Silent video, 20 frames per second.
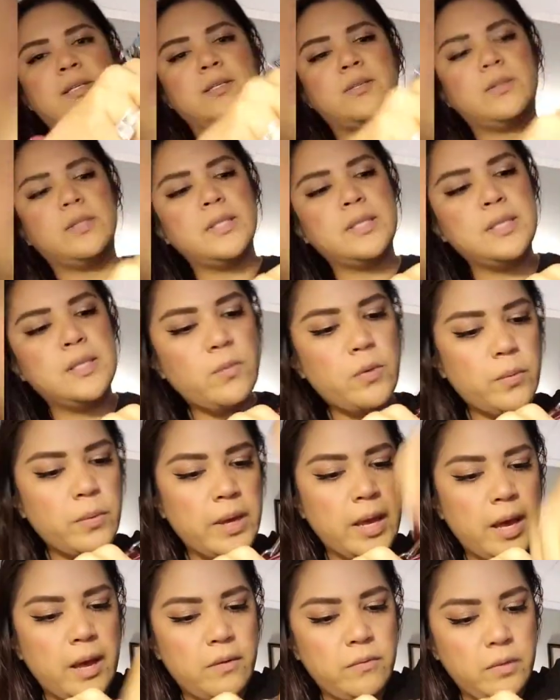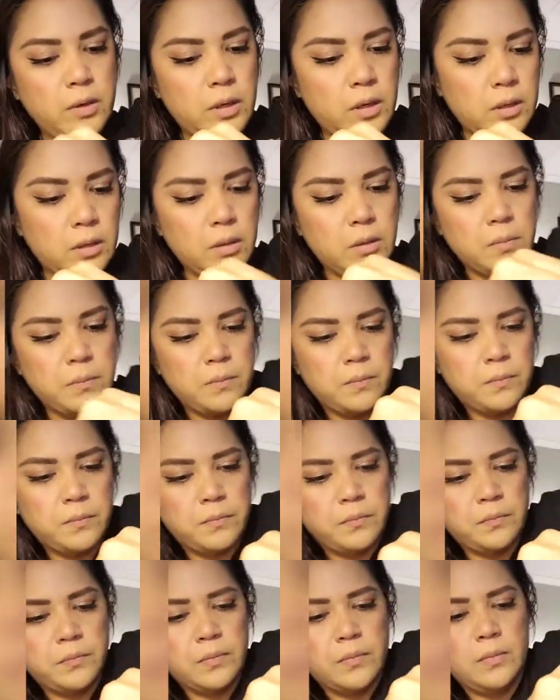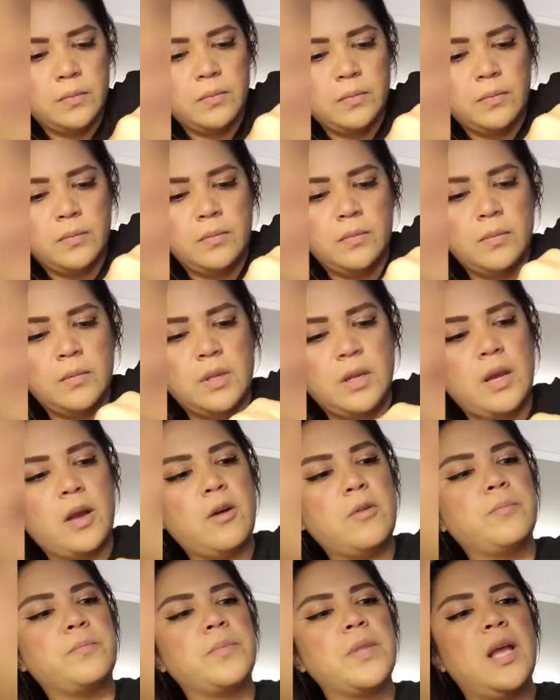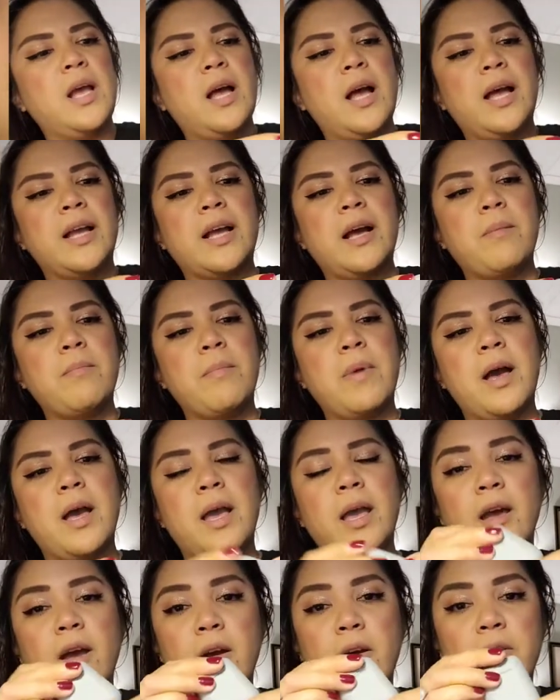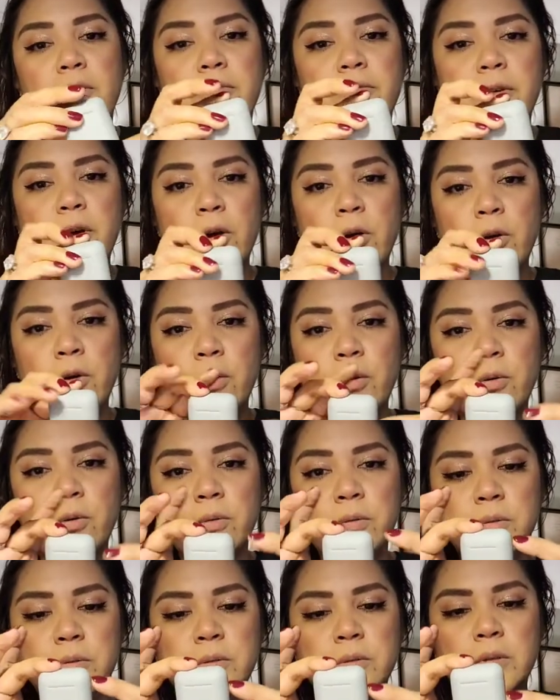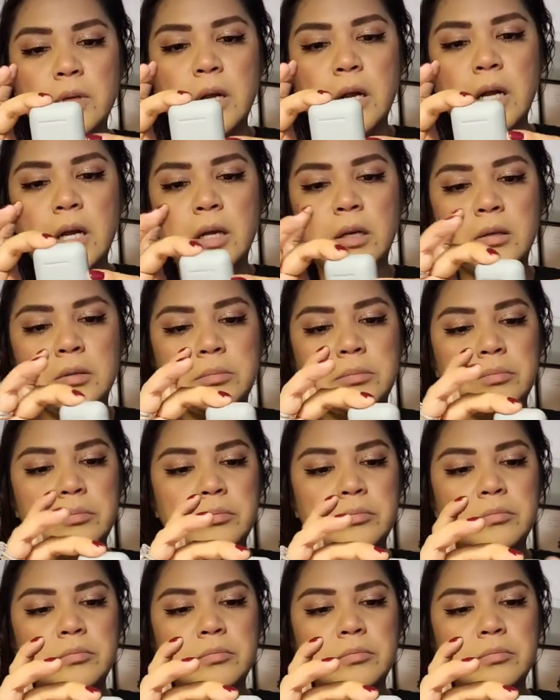let's see what we have in here. Oh, I got my faux um,